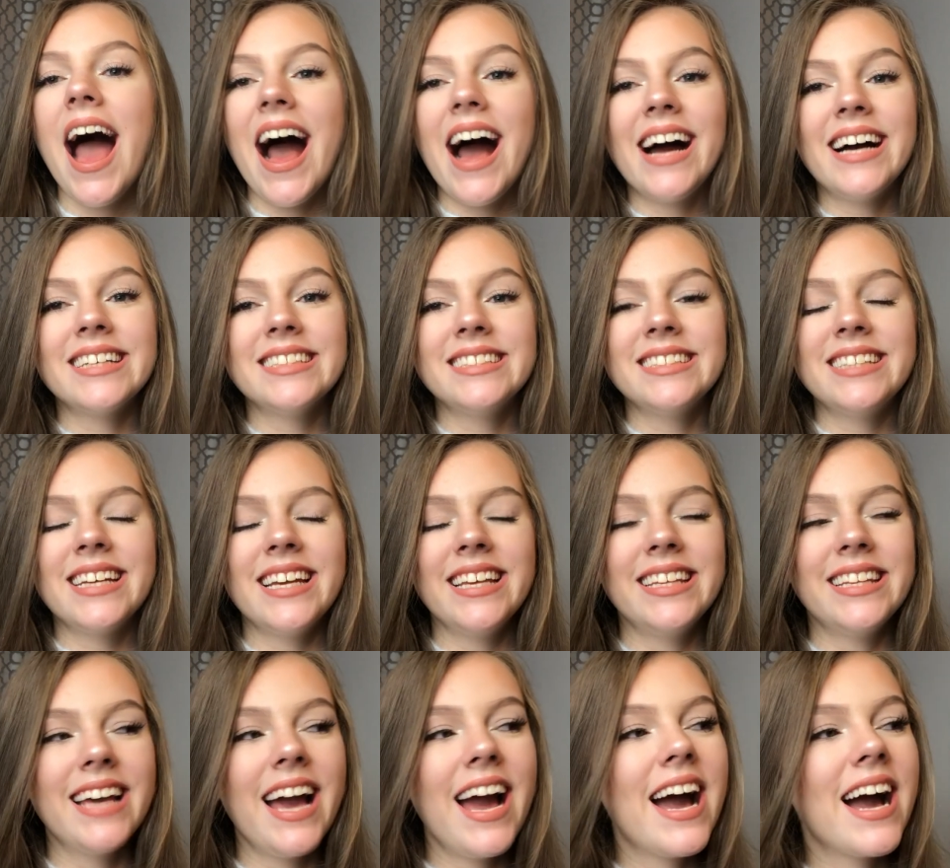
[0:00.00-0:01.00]
and
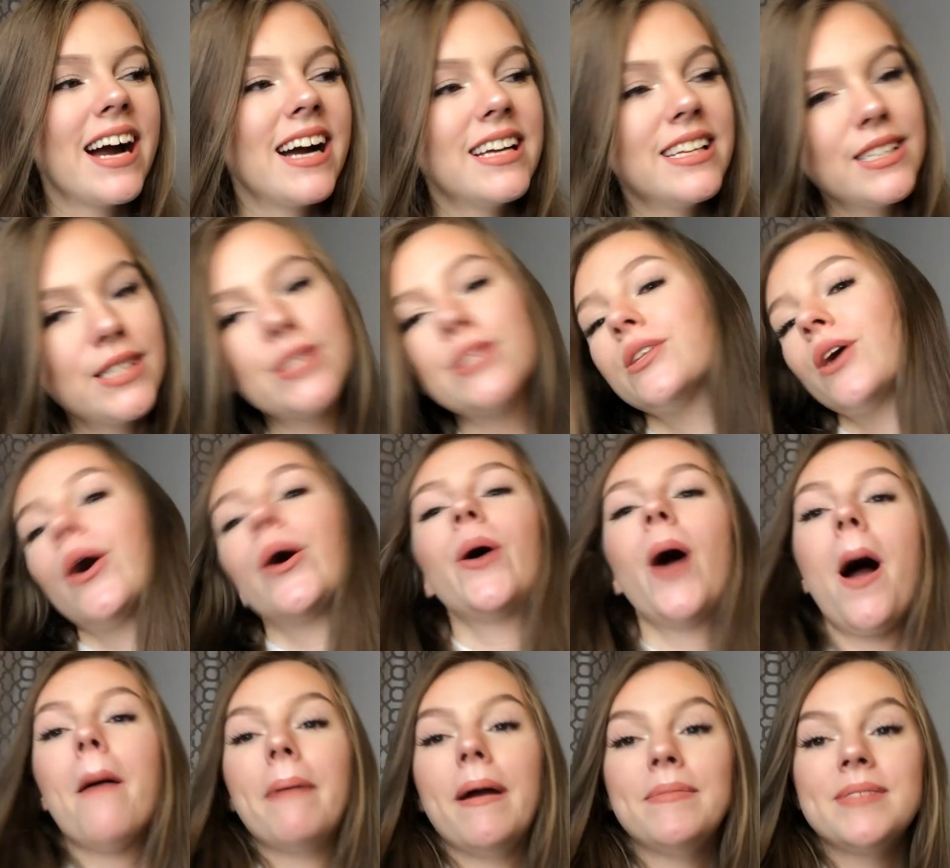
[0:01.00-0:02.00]
yeah so
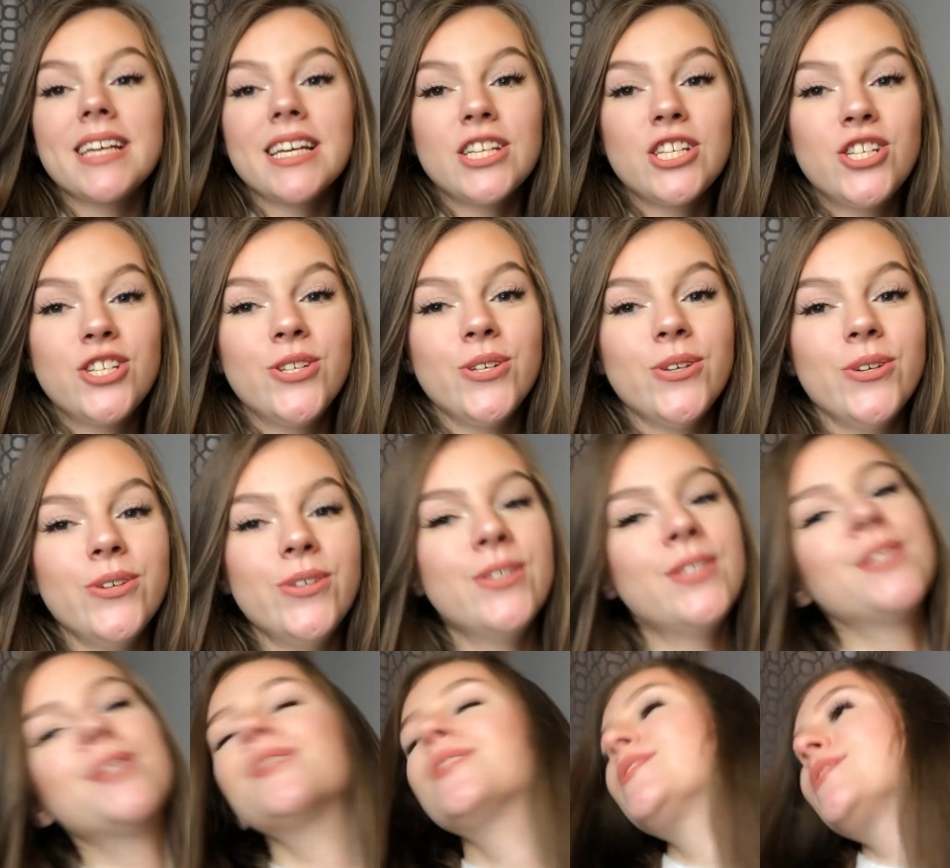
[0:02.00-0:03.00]
I'll be able to get
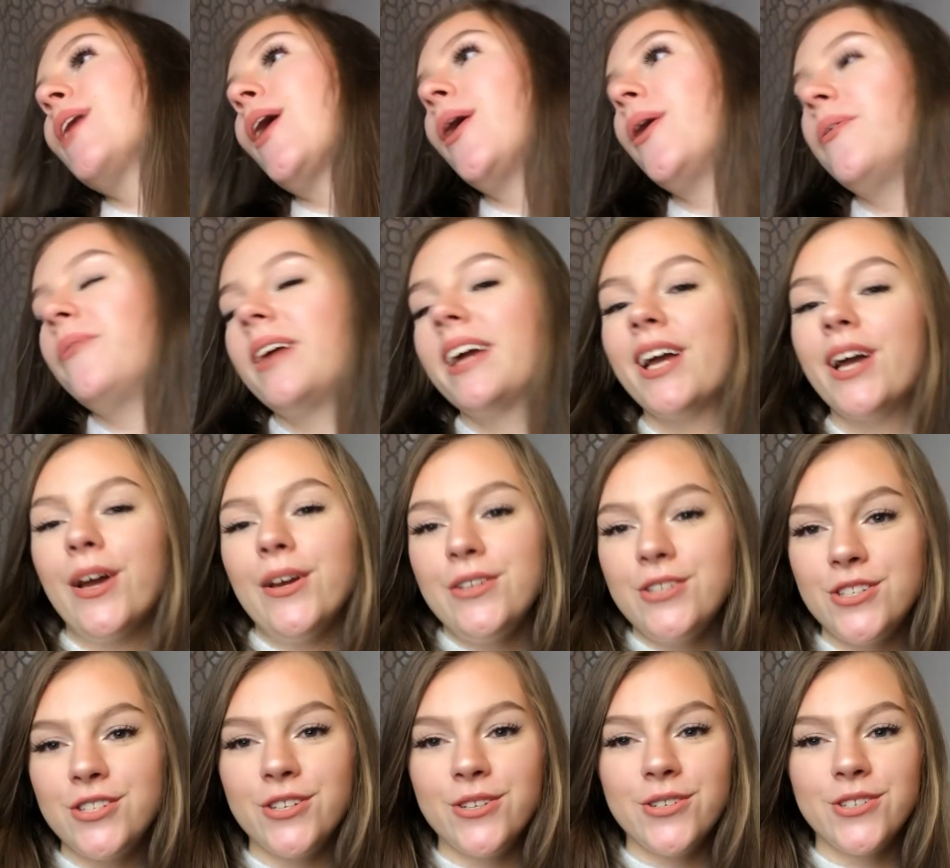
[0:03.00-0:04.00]
shoes so we can go
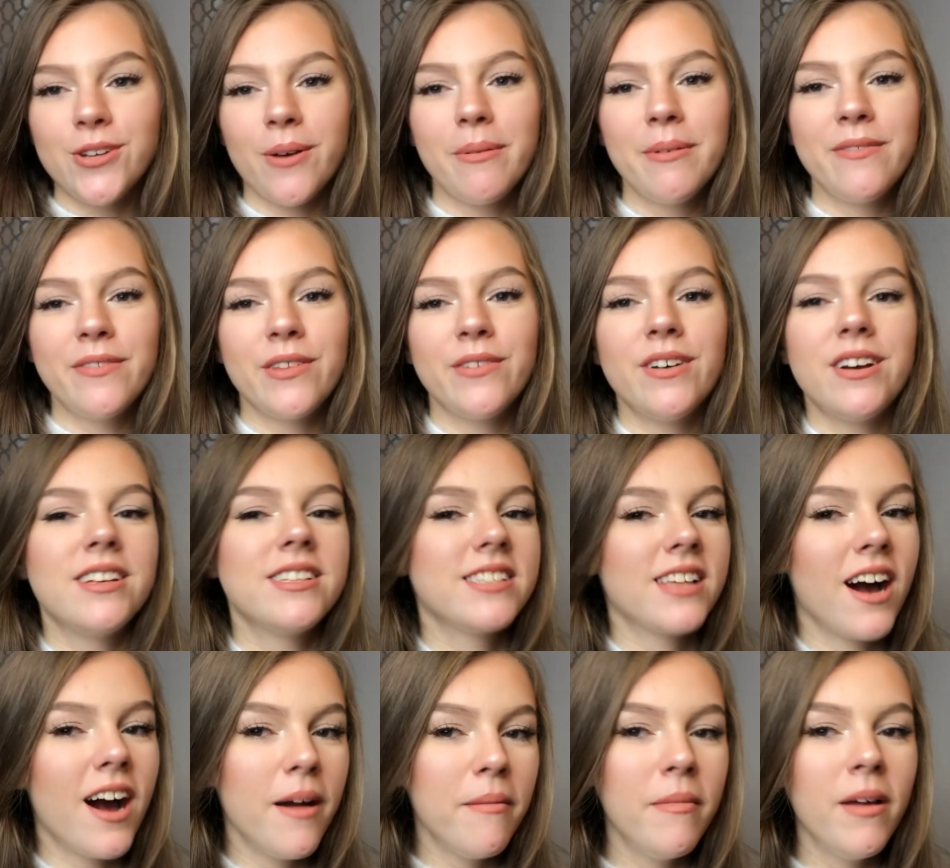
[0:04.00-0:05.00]
shoe shopping for the first
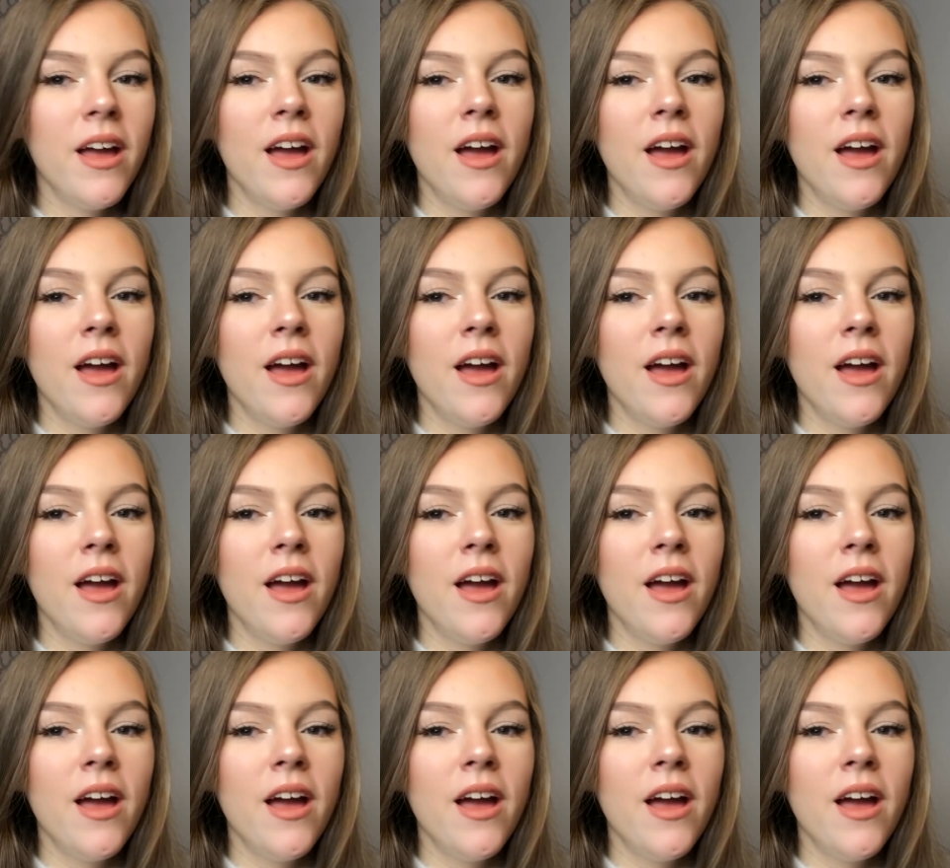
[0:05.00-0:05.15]
time